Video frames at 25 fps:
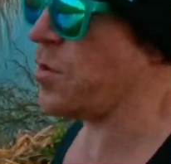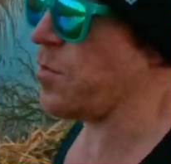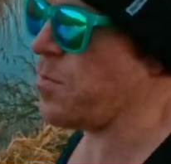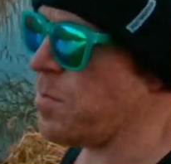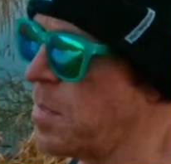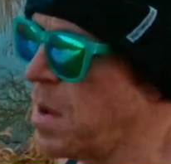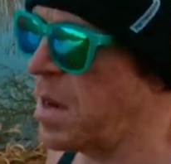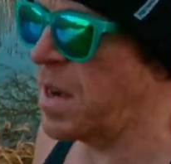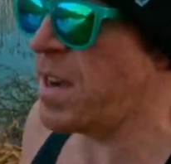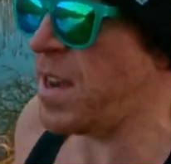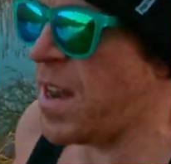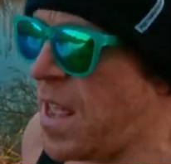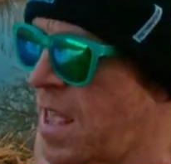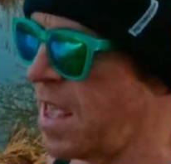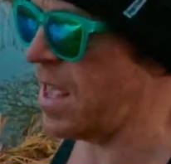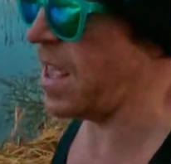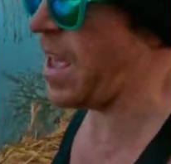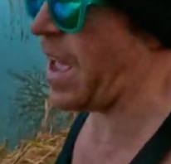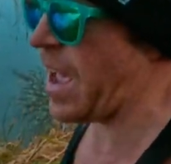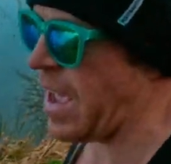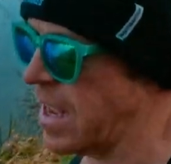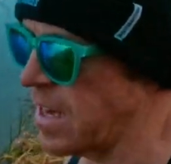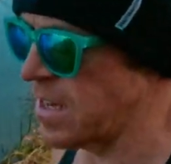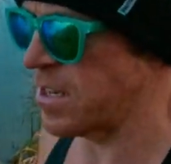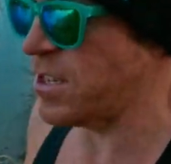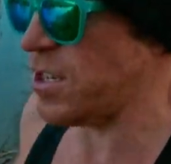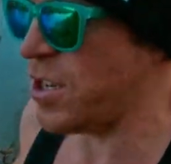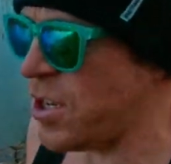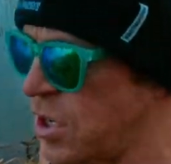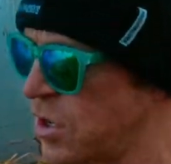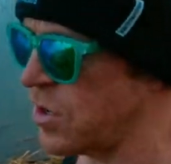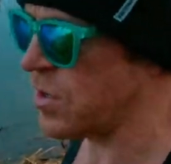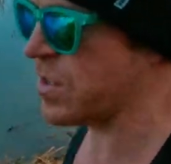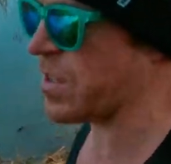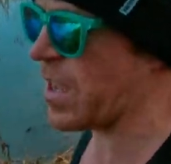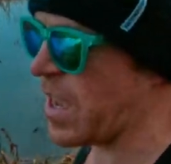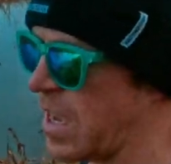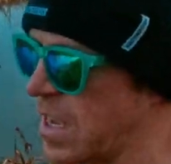Monday and
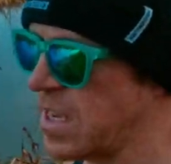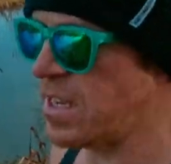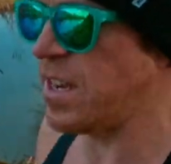Tuesday.